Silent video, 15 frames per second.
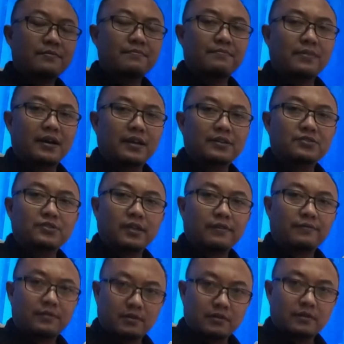by
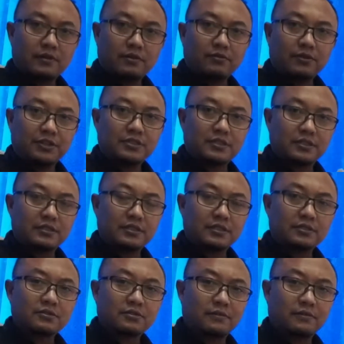several researchers.